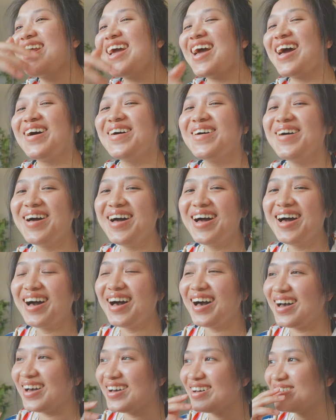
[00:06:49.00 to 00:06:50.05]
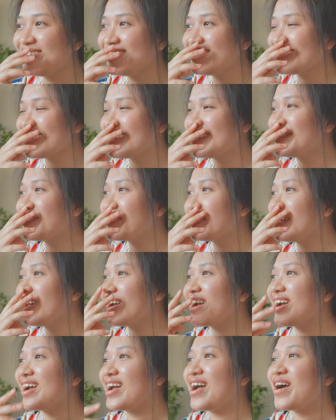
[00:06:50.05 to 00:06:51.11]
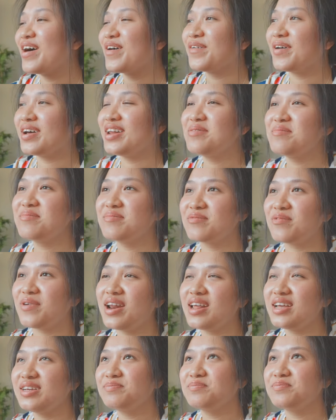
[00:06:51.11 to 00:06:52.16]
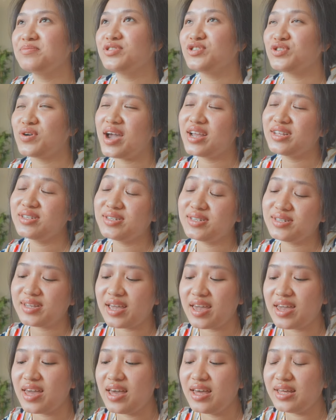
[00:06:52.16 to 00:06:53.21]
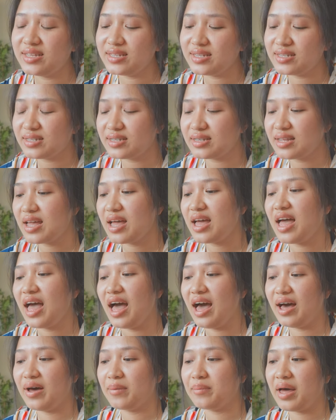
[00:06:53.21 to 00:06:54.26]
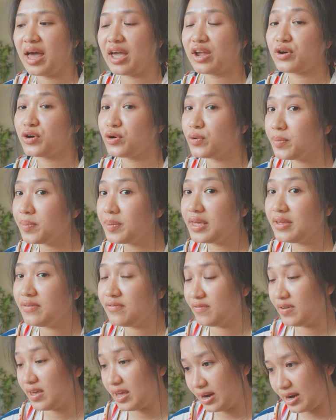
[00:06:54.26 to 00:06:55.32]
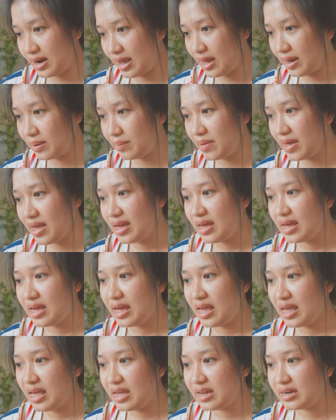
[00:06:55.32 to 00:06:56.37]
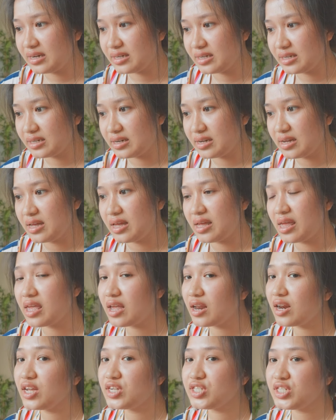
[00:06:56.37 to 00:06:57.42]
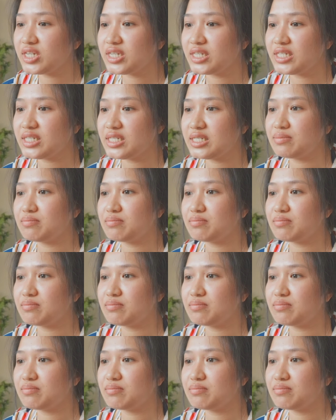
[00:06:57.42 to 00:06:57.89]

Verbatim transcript: now. Uh, it's kind of weird. What I'm what I'm trying to say is, um, I grew up in Vietnam, and English is